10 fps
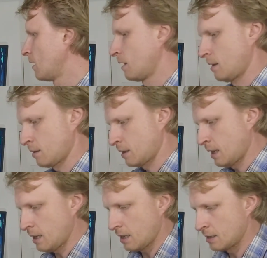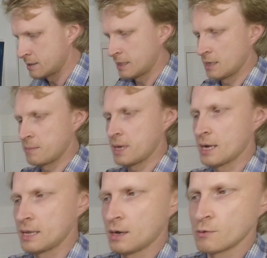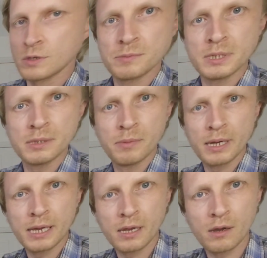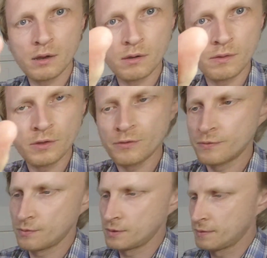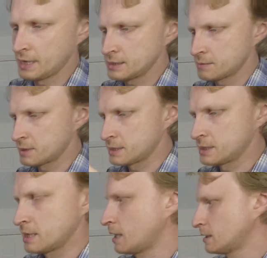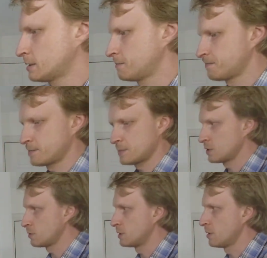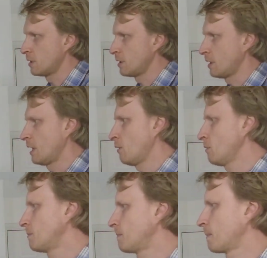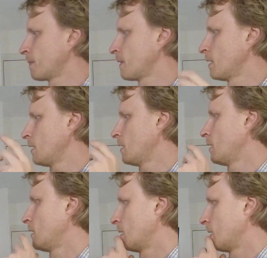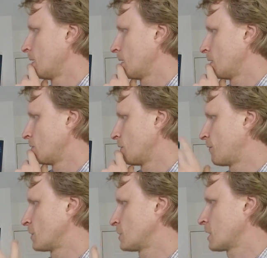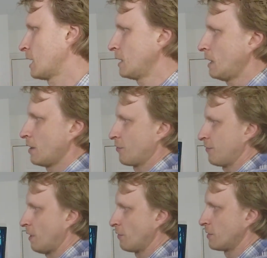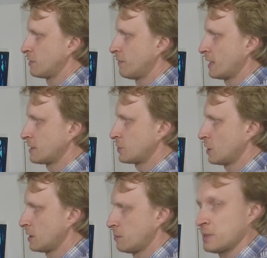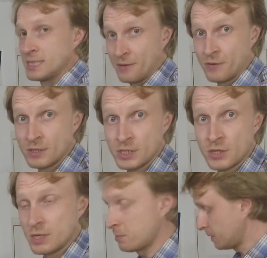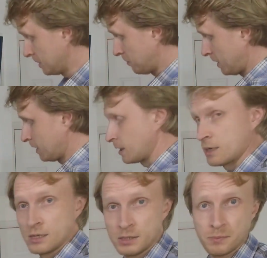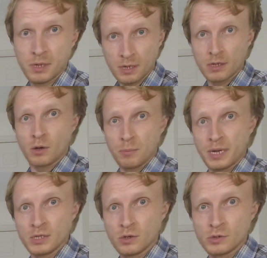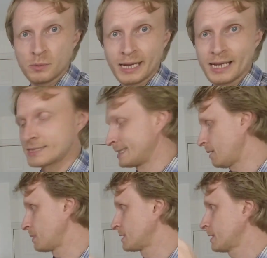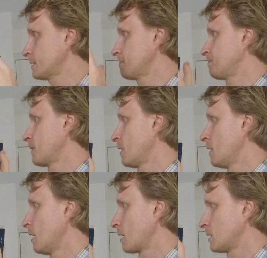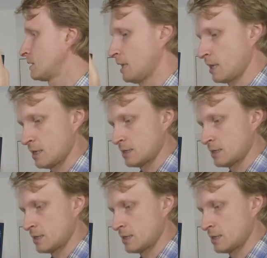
Okay, uh, it's telling me allow USB debugging on this device. I'm gonna say yes. So uh, allow. Refresh again. It's found the device serial number, different serial number depending uh, uh compared onto my Galaxy Tab S6. I'm gonna say